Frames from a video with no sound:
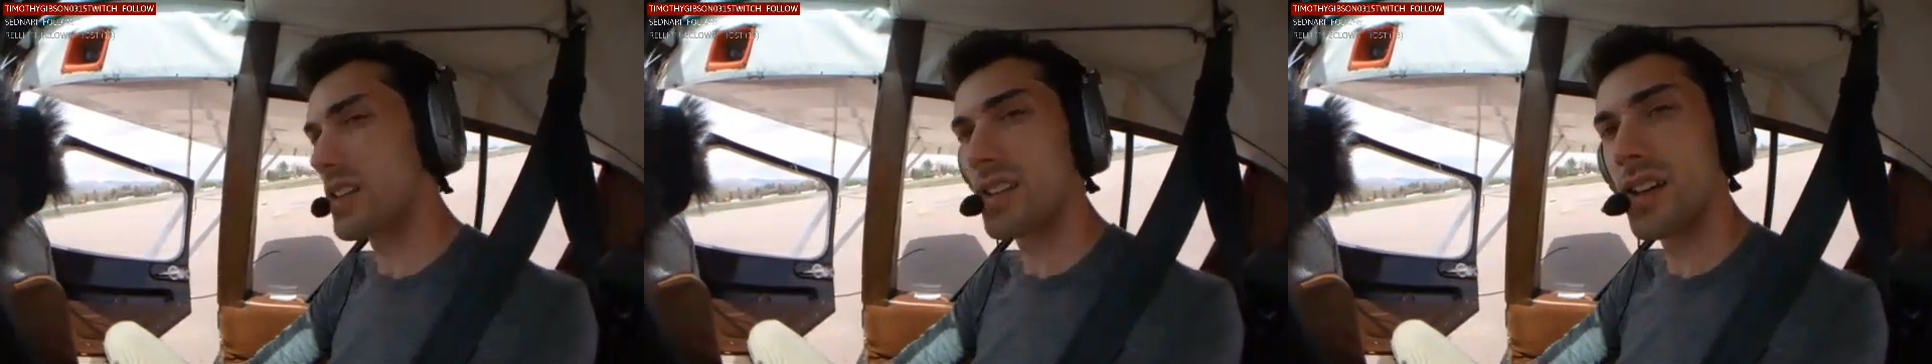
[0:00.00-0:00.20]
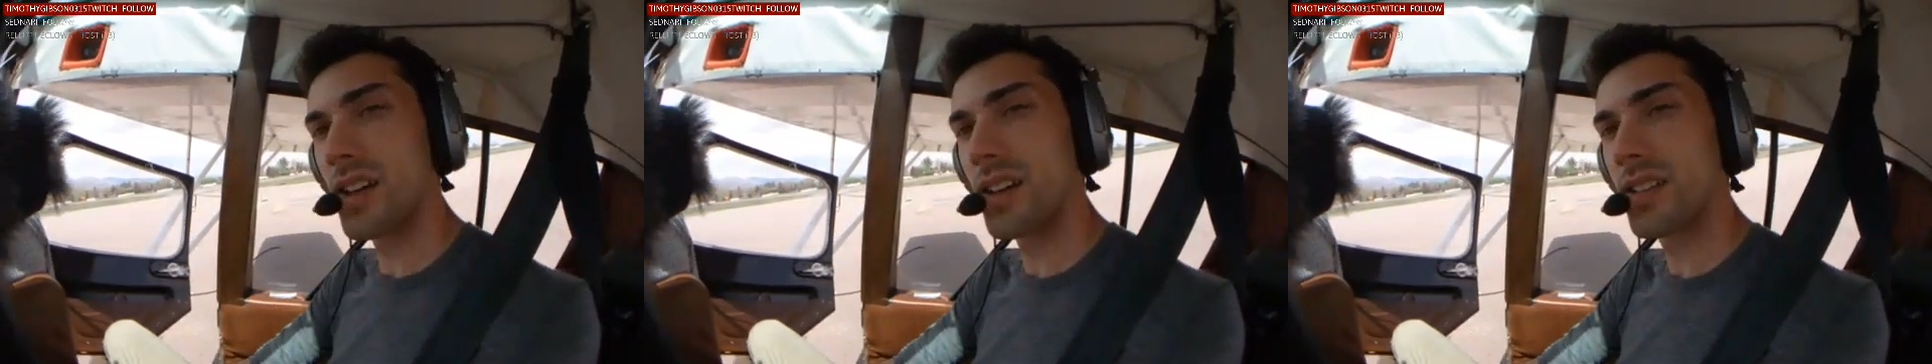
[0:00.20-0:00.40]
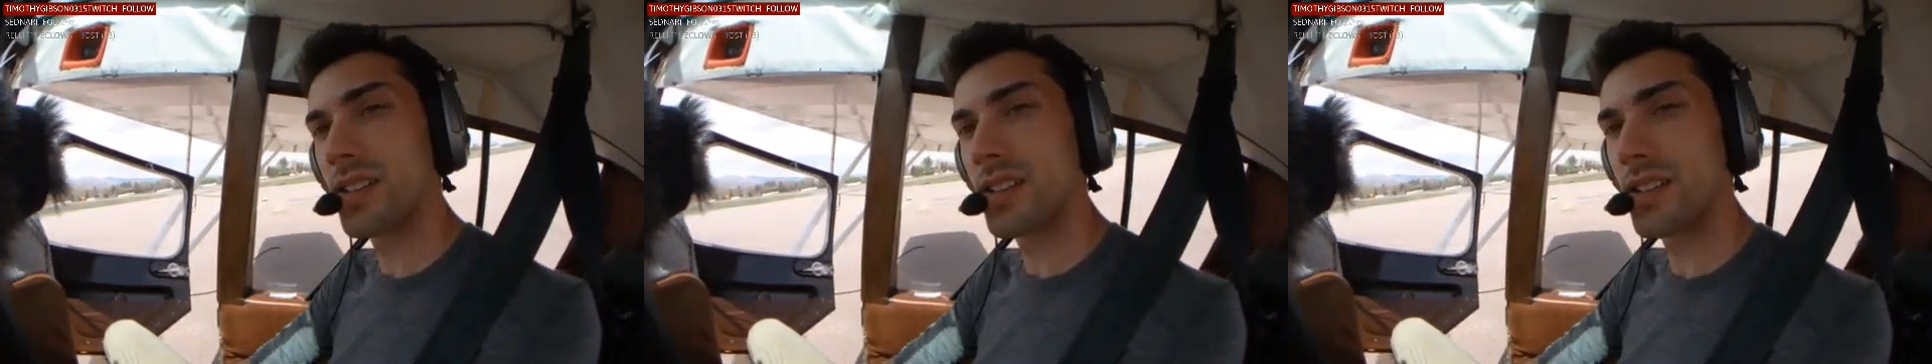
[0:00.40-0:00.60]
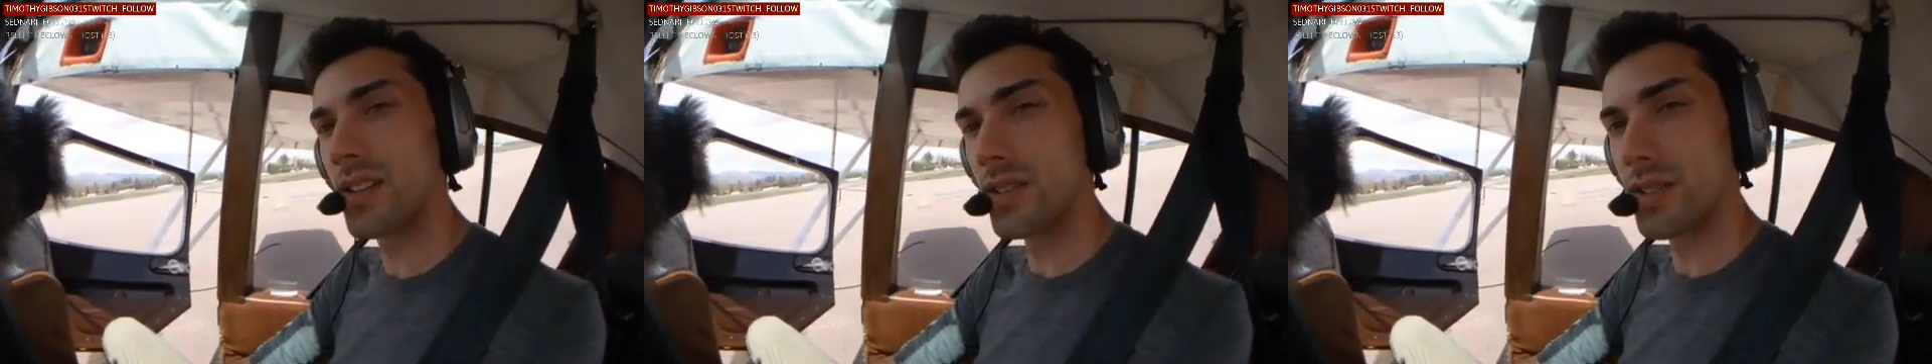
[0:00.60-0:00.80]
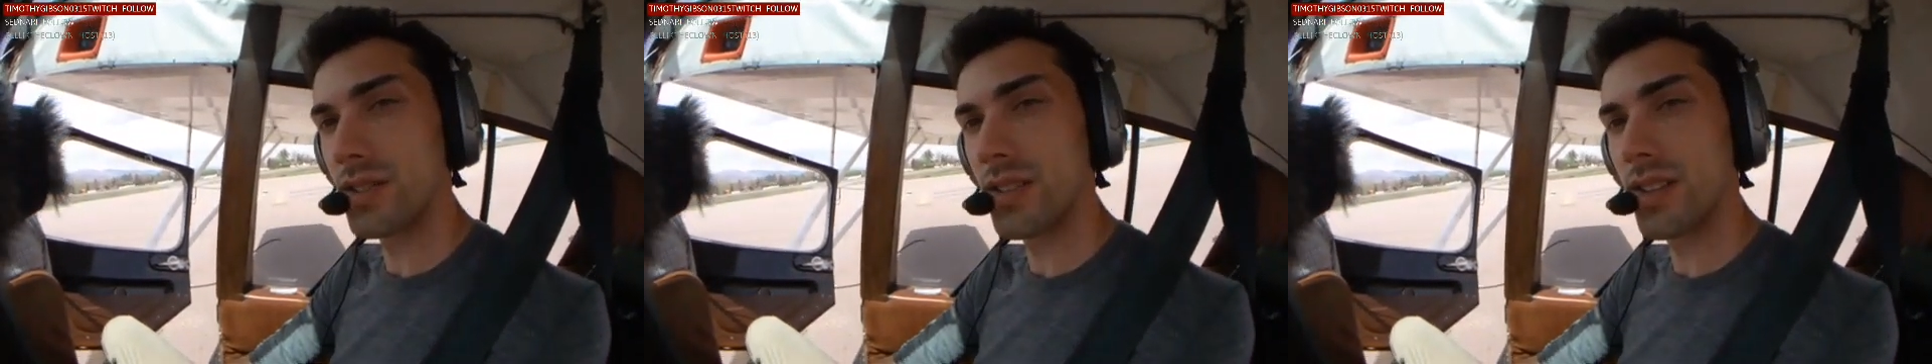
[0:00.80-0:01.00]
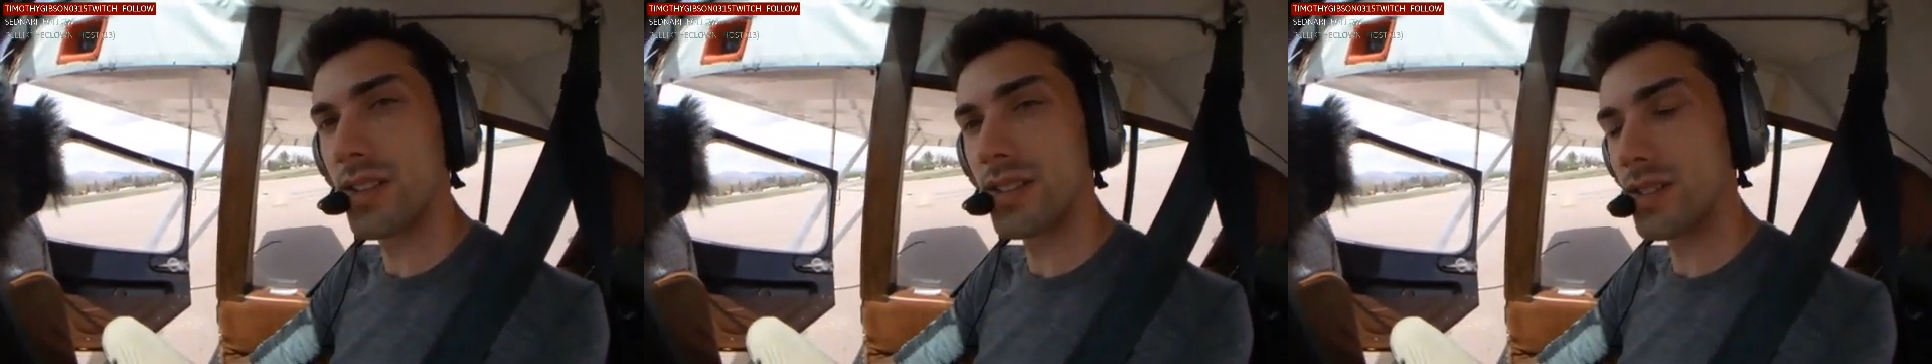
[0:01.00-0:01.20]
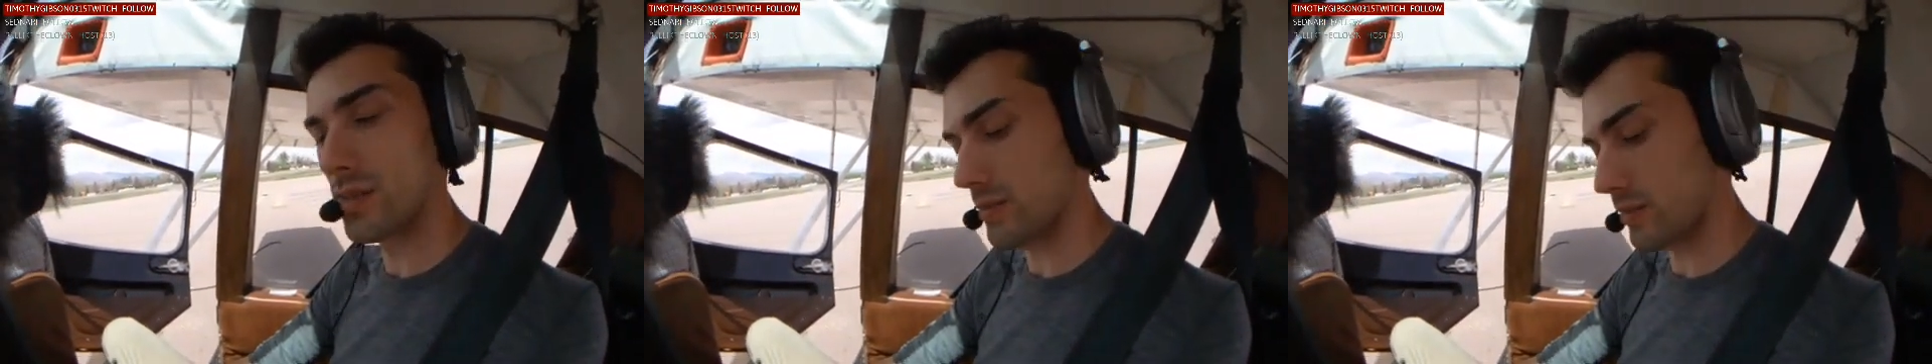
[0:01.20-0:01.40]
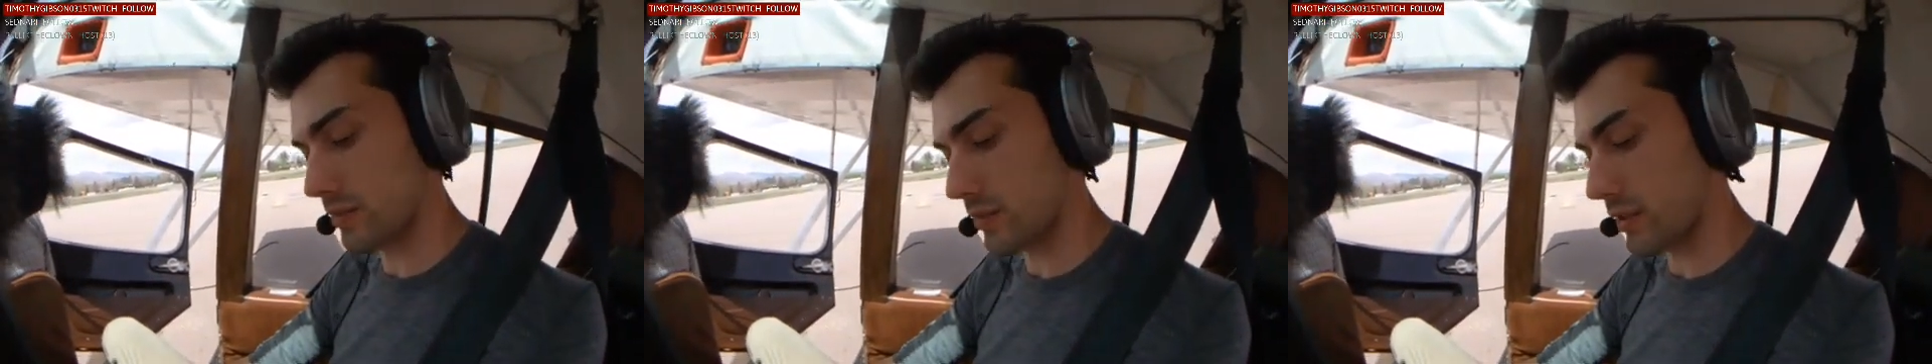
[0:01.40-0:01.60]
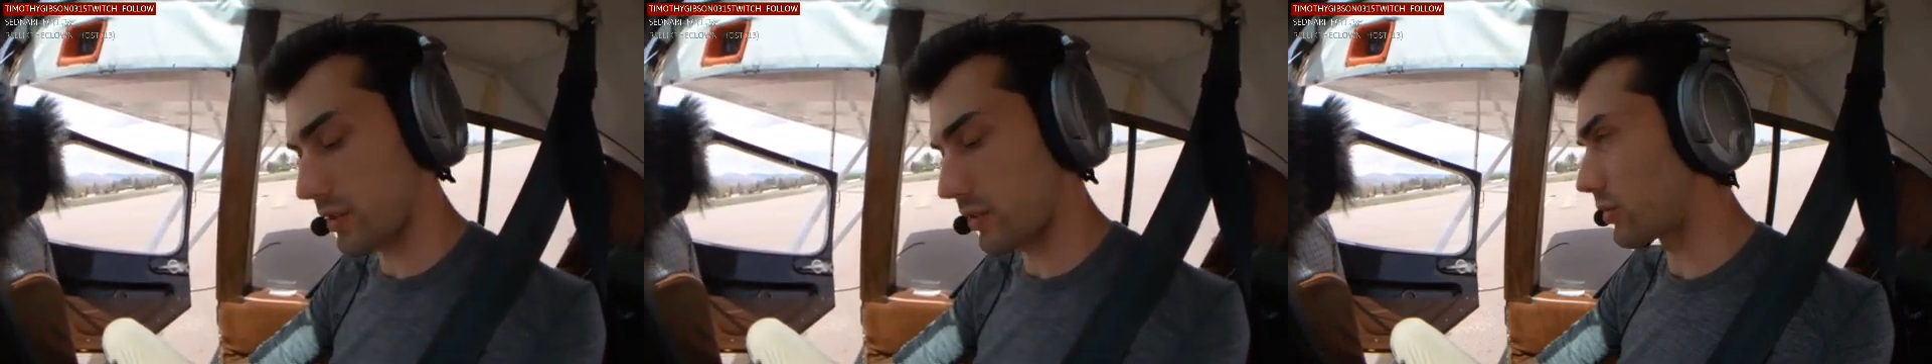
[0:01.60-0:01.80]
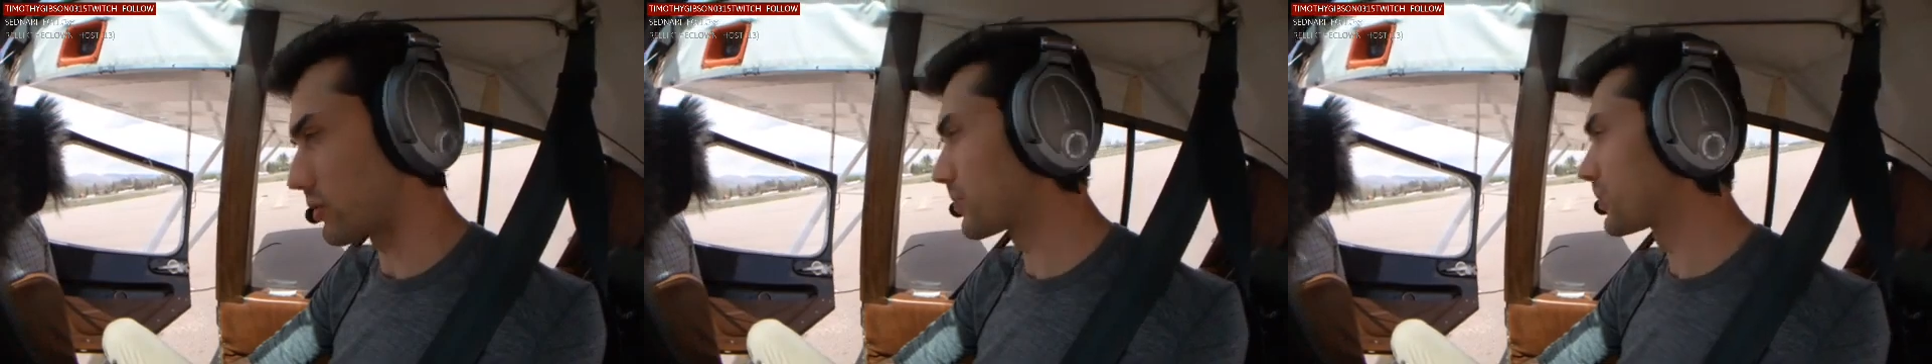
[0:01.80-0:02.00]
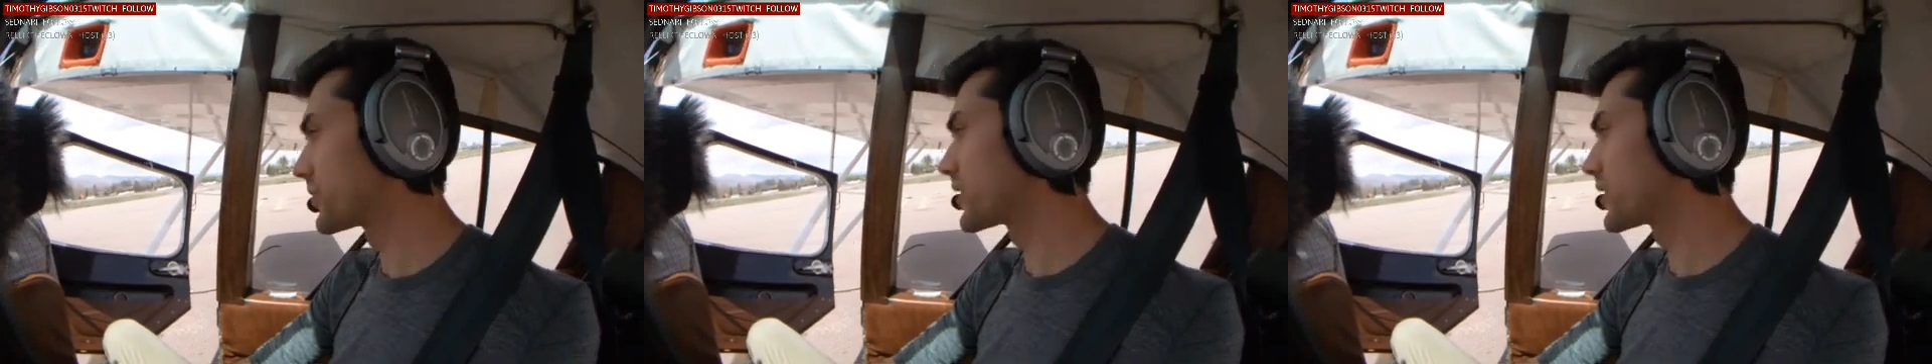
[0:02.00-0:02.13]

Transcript: Yeah. No, that's pretty cool.